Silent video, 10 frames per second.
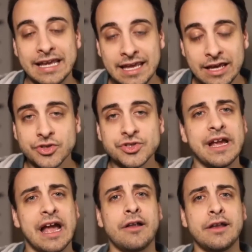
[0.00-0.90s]
Here's the
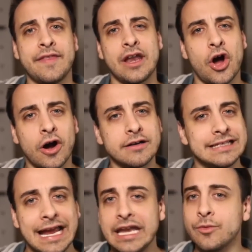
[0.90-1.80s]
reality that
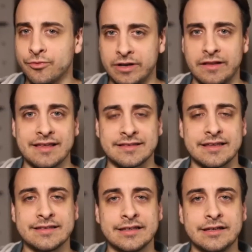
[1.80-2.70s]
hardly anyone
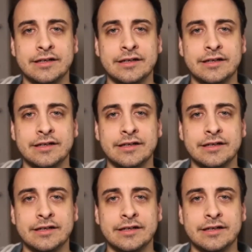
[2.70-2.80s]
realizes.